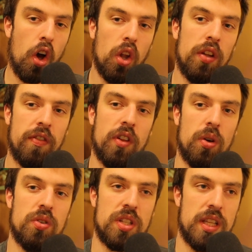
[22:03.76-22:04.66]
all of
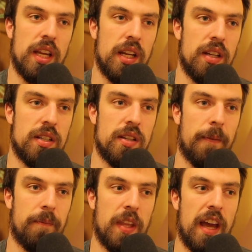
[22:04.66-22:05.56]
those things
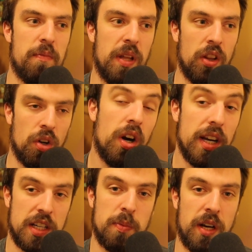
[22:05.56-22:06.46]
have been learning
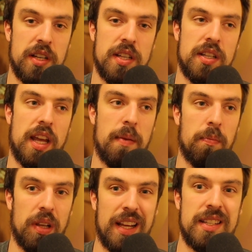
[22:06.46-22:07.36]
experiences and
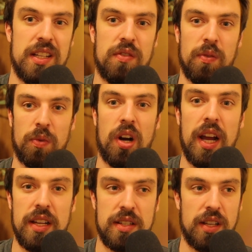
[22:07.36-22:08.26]
blessings from
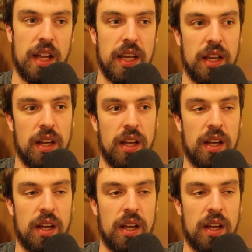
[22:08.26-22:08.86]
Christ. Like